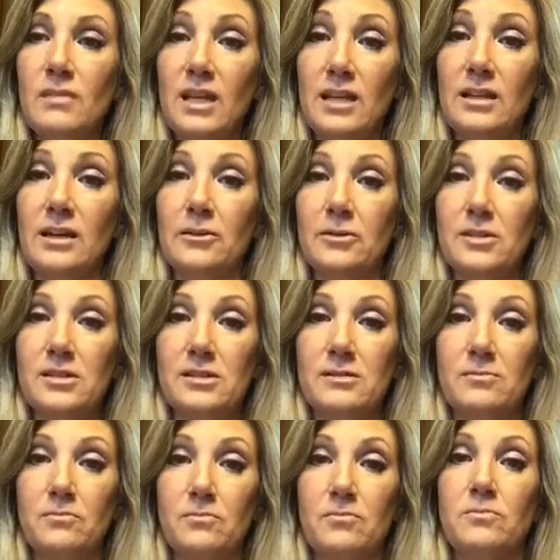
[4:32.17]
And I was
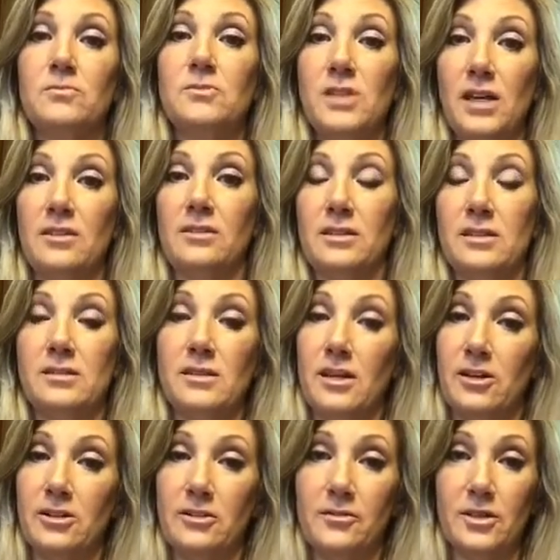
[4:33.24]
deathly
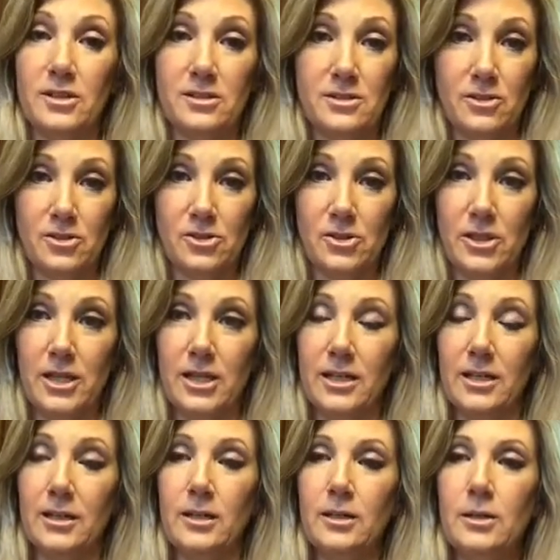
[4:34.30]
scared of this
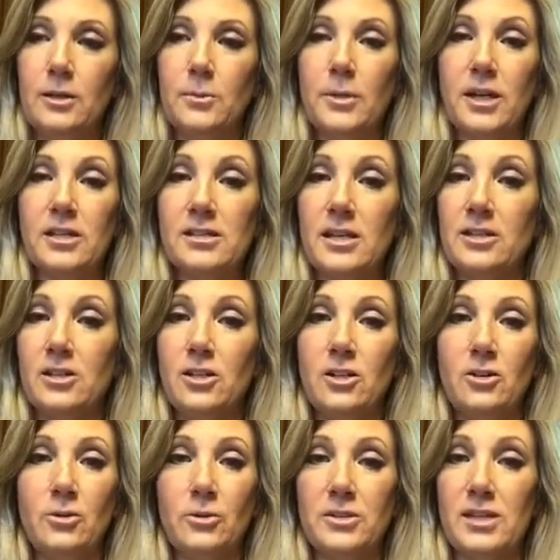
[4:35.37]
surgery, because I
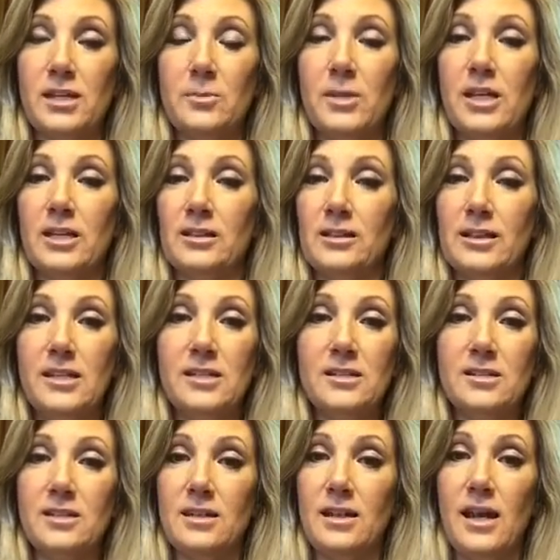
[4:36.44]
knew it was going to be at
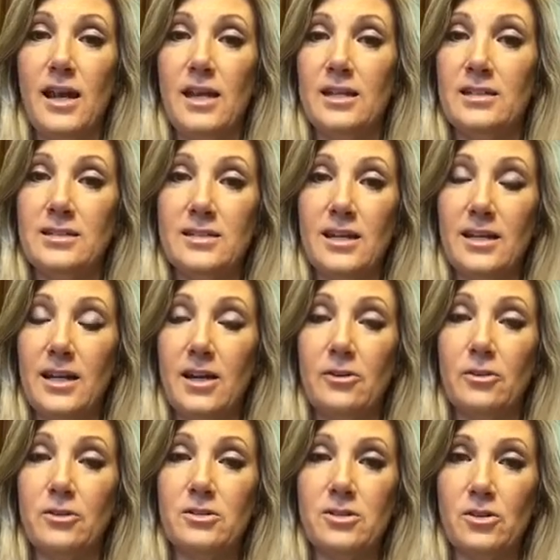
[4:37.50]
least an 8 to 10
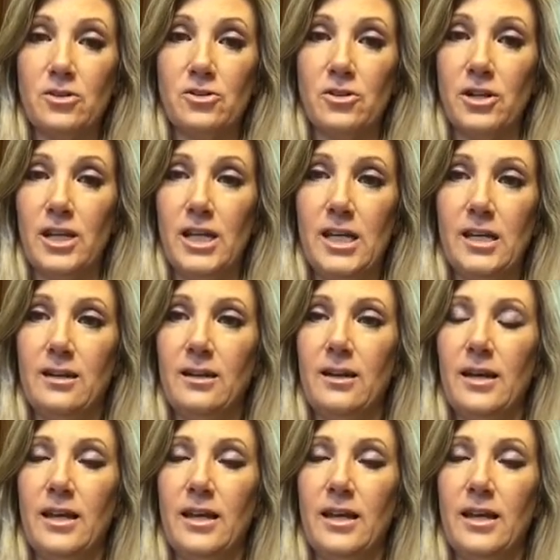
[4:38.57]
hour surgery.